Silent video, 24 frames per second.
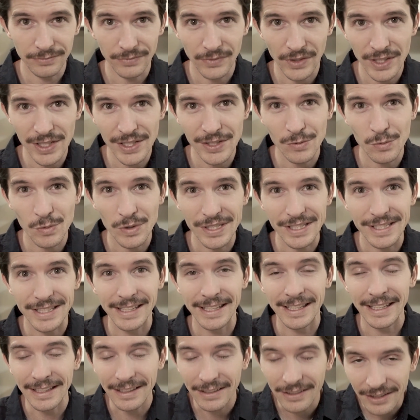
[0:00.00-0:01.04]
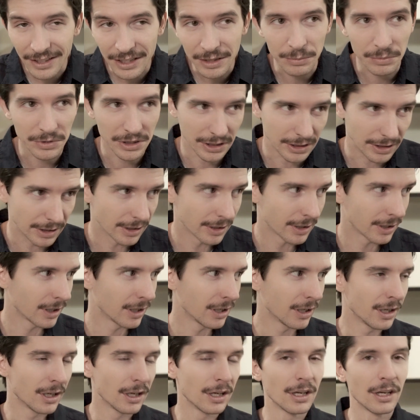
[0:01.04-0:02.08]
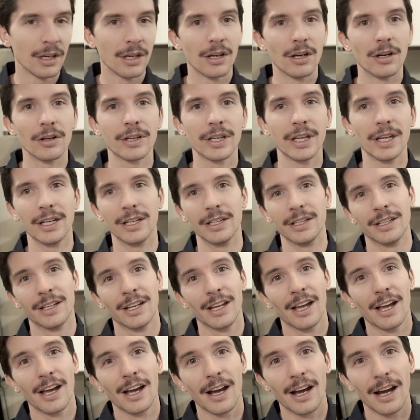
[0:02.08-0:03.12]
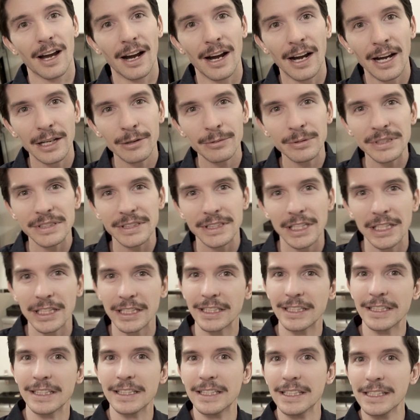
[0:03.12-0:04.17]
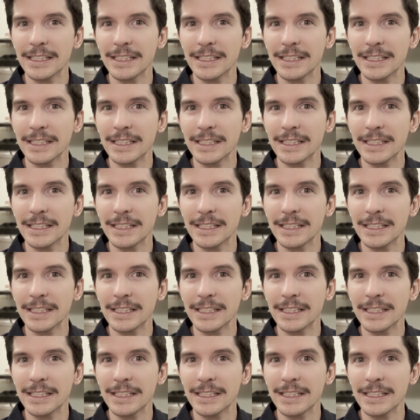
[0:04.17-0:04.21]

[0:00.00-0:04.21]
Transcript: This was killing me. Okay, I was getting